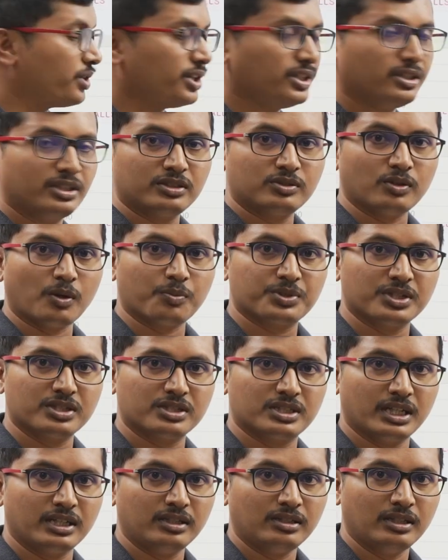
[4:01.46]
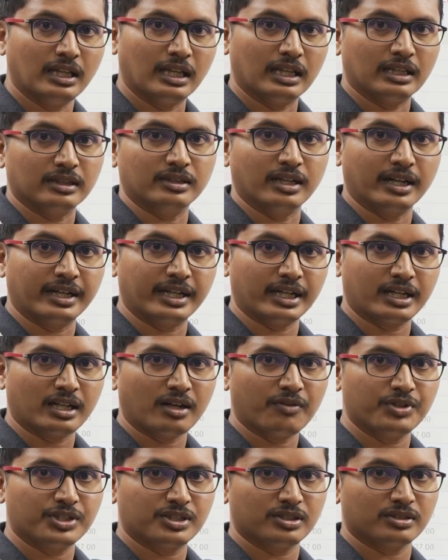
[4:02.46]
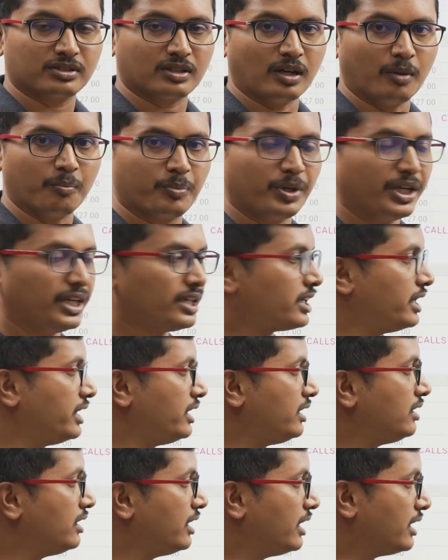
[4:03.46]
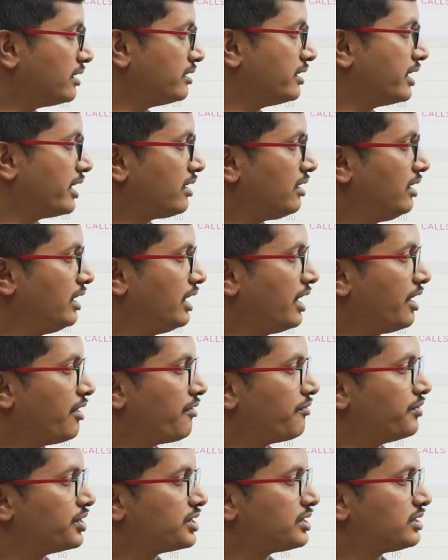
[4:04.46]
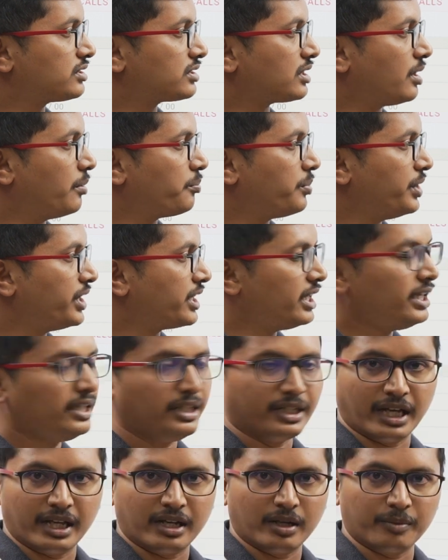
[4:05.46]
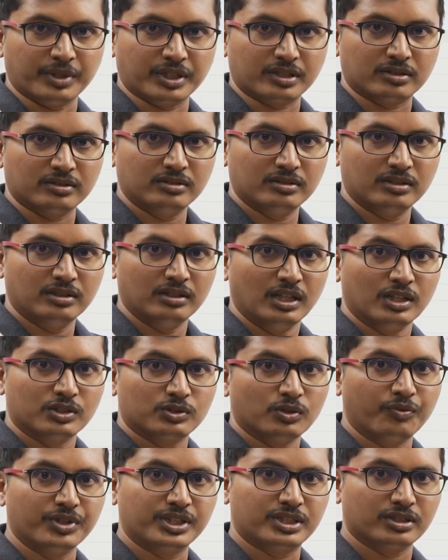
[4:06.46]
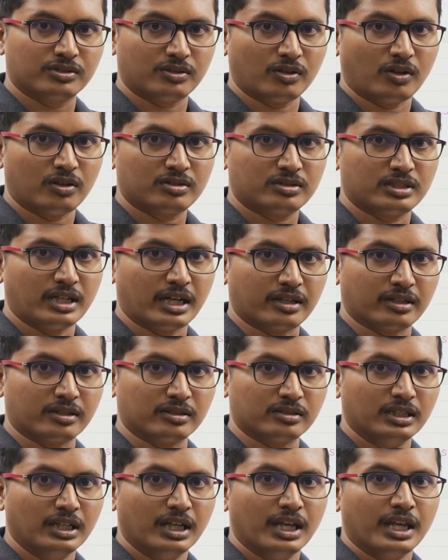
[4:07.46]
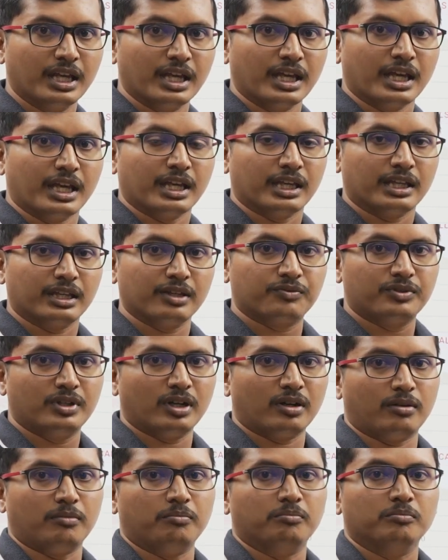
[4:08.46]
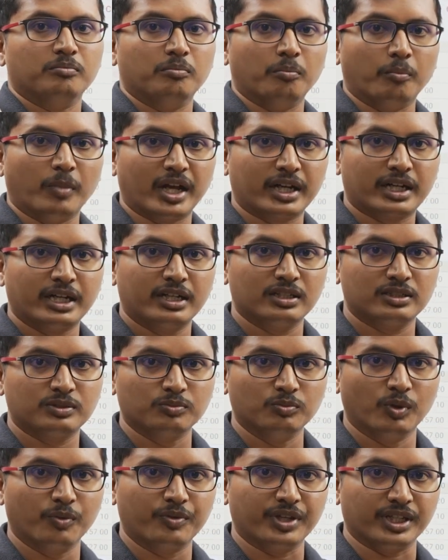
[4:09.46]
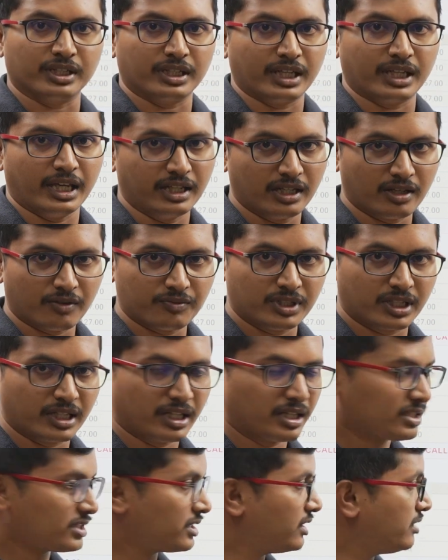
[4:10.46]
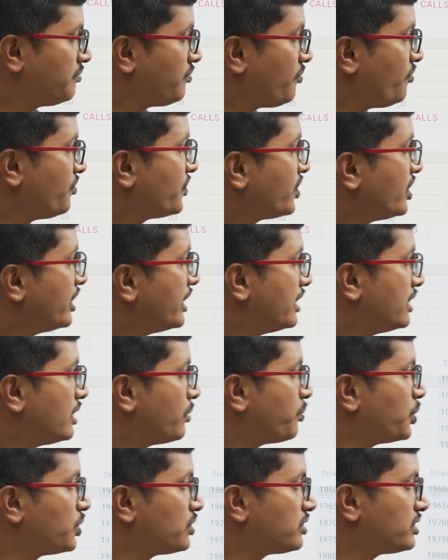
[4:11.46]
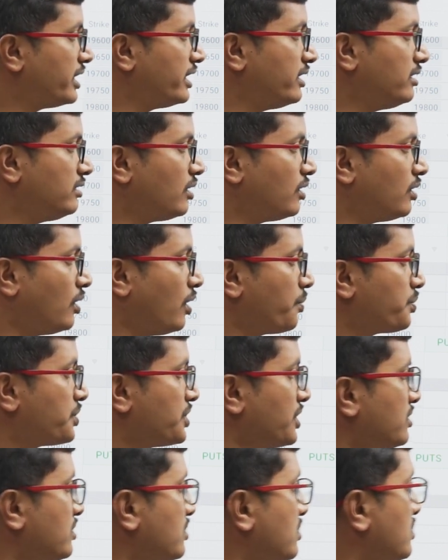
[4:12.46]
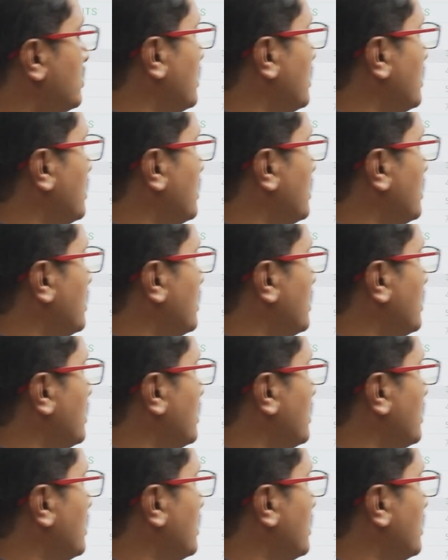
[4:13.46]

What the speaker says: in this option chain the data which is completely there, which is completely dynamic, so which is not static. If the market is moving any of the direction in the put side options